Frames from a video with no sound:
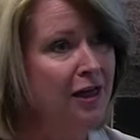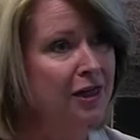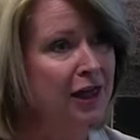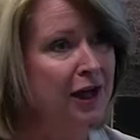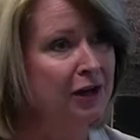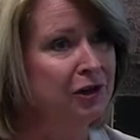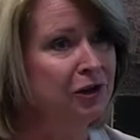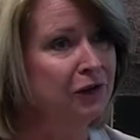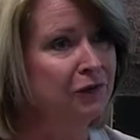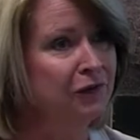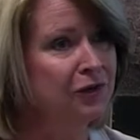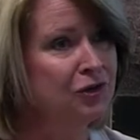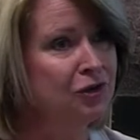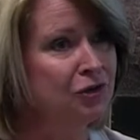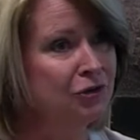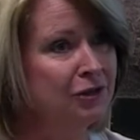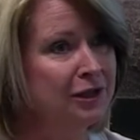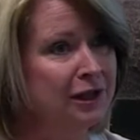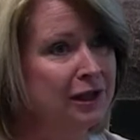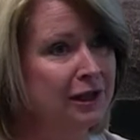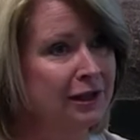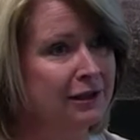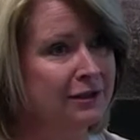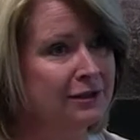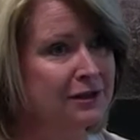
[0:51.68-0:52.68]
Thank you for
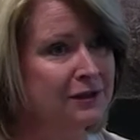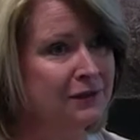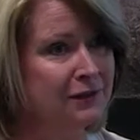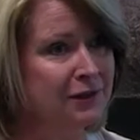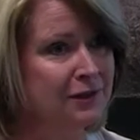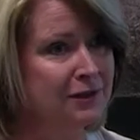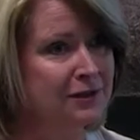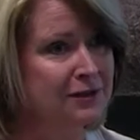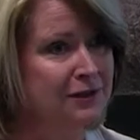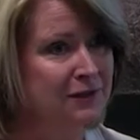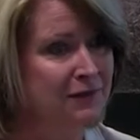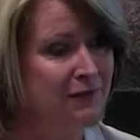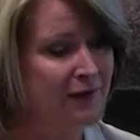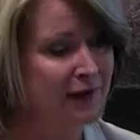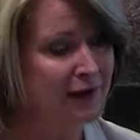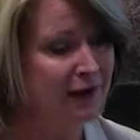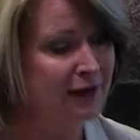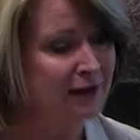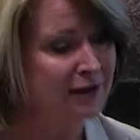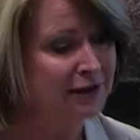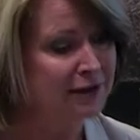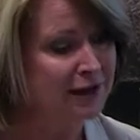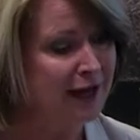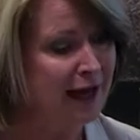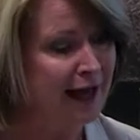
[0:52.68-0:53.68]
joining us for this
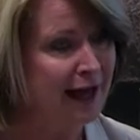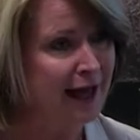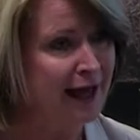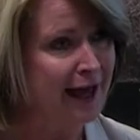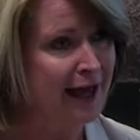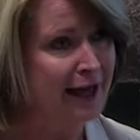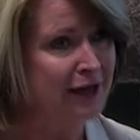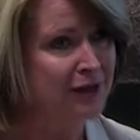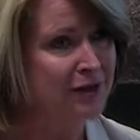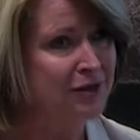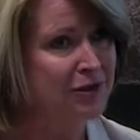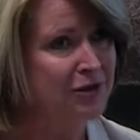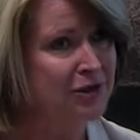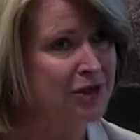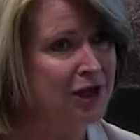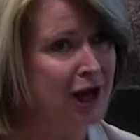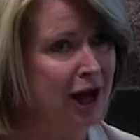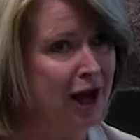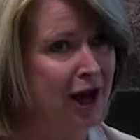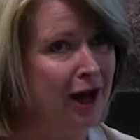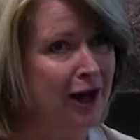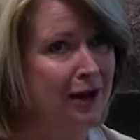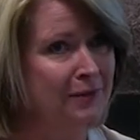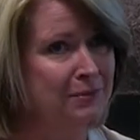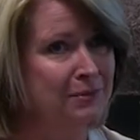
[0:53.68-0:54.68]
event and
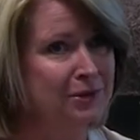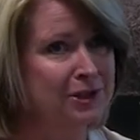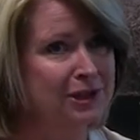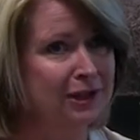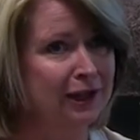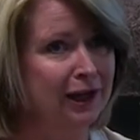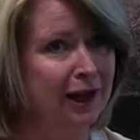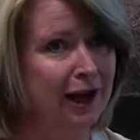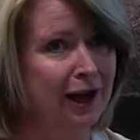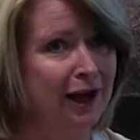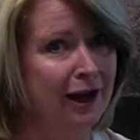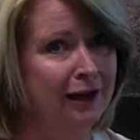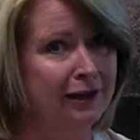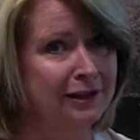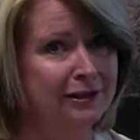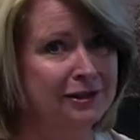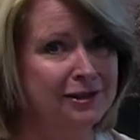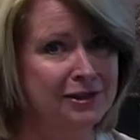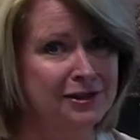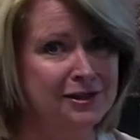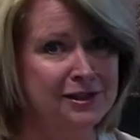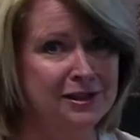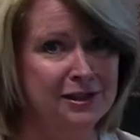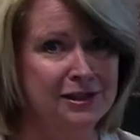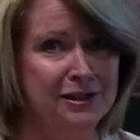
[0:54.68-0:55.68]
I'm delighted
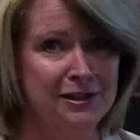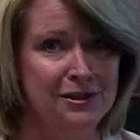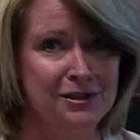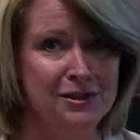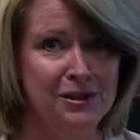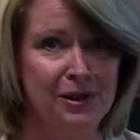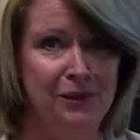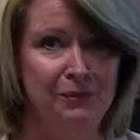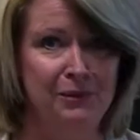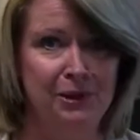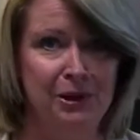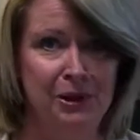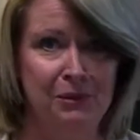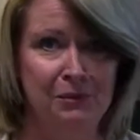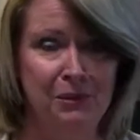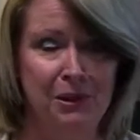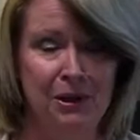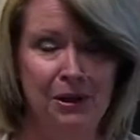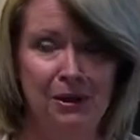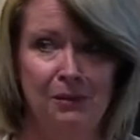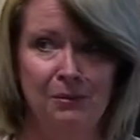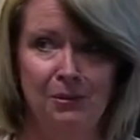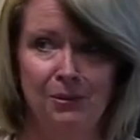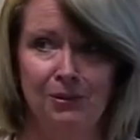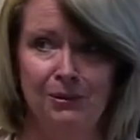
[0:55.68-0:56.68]
to see so many
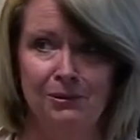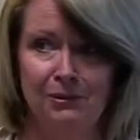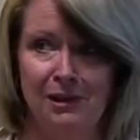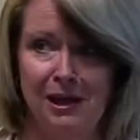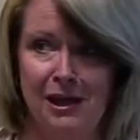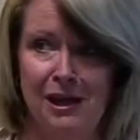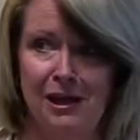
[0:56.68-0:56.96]
people